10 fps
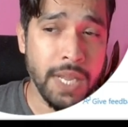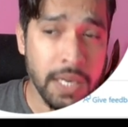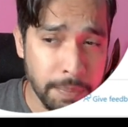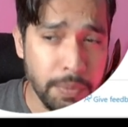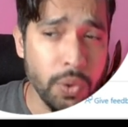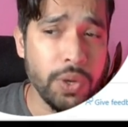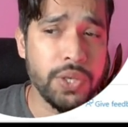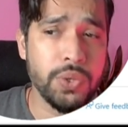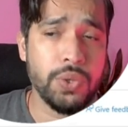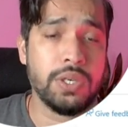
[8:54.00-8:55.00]
deploy
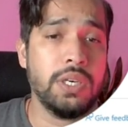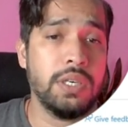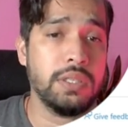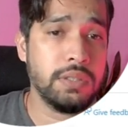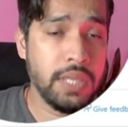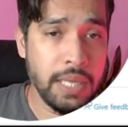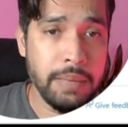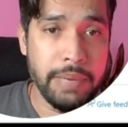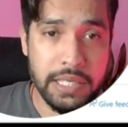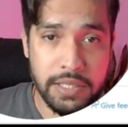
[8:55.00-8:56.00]
your
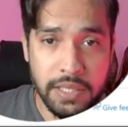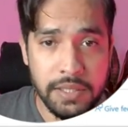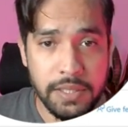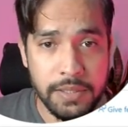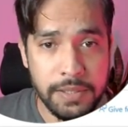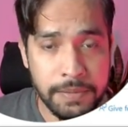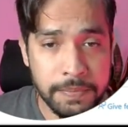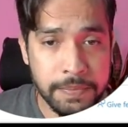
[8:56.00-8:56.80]
managed instance.